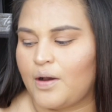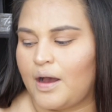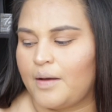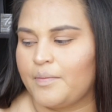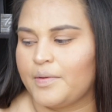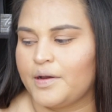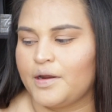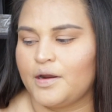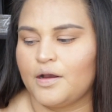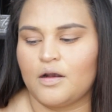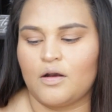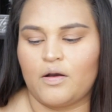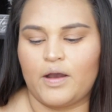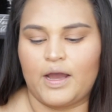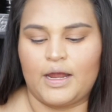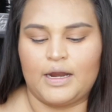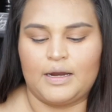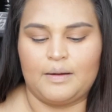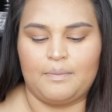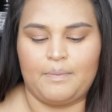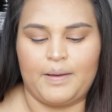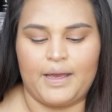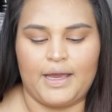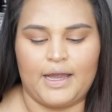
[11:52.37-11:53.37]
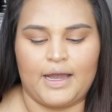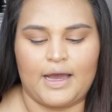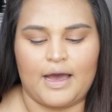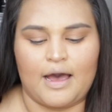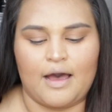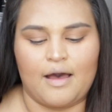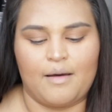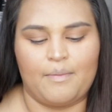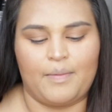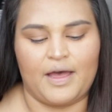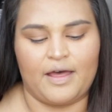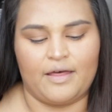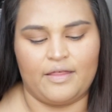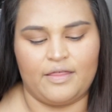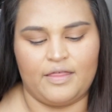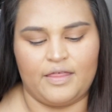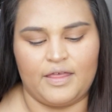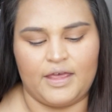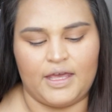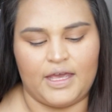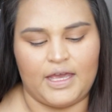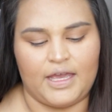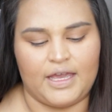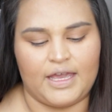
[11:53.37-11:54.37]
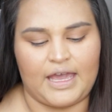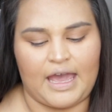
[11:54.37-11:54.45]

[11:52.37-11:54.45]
I'm going to go ahead and pick up the